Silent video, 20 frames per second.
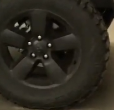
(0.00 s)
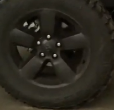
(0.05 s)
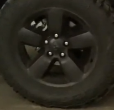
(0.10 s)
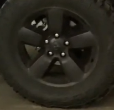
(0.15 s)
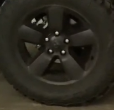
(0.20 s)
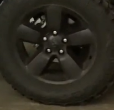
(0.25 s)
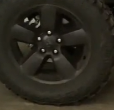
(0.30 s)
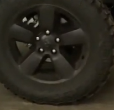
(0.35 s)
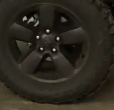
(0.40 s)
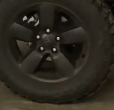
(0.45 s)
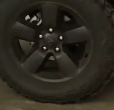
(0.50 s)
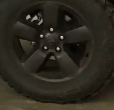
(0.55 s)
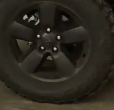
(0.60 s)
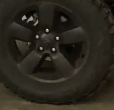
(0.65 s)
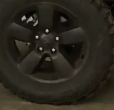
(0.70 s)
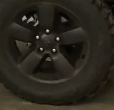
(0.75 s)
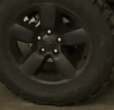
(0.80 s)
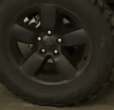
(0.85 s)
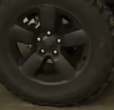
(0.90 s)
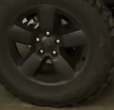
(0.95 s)
You know,
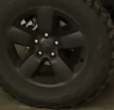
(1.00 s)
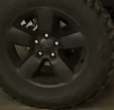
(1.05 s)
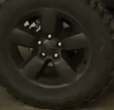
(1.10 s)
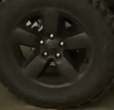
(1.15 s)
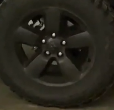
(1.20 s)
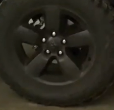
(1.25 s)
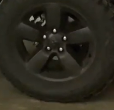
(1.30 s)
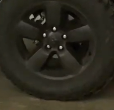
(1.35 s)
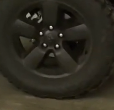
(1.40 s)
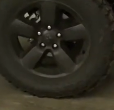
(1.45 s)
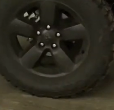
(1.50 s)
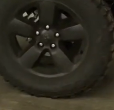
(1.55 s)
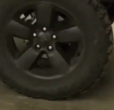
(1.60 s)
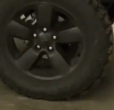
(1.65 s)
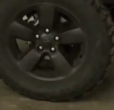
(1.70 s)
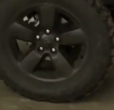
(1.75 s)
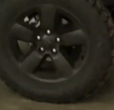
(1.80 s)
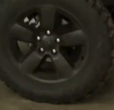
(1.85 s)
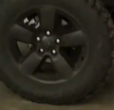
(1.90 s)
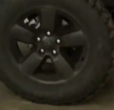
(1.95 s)
you're looking at 4-inch
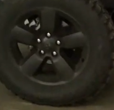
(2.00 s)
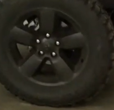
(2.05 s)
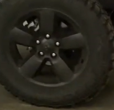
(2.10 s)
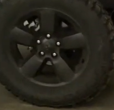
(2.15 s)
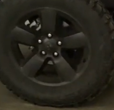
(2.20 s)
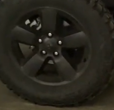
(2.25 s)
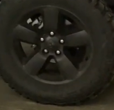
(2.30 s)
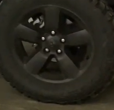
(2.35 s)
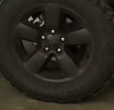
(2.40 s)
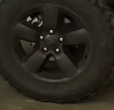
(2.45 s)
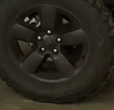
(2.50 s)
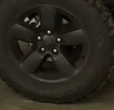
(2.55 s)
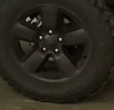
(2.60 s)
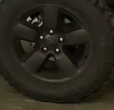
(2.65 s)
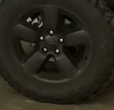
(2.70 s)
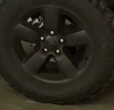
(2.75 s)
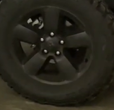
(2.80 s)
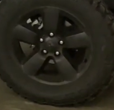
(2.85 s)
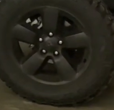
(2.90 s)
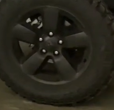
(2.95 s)
lifts, 6-inch
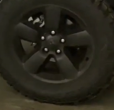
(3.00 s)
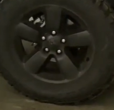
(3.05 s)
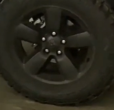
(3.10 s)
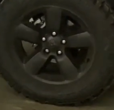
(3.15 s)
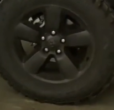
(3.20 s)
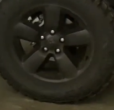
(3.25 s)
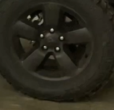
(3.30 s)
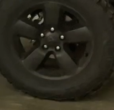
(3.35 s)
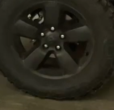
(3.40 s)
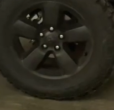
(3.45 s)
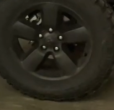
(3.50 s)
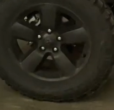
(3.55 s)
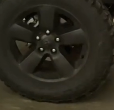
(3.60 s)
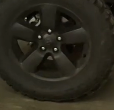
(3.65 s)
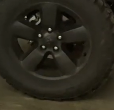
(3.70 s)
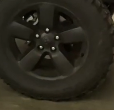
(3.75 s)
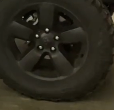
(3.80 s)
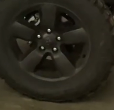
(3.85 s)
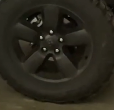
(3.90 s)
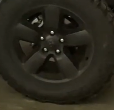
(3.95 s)
lifts with, you know, 35s,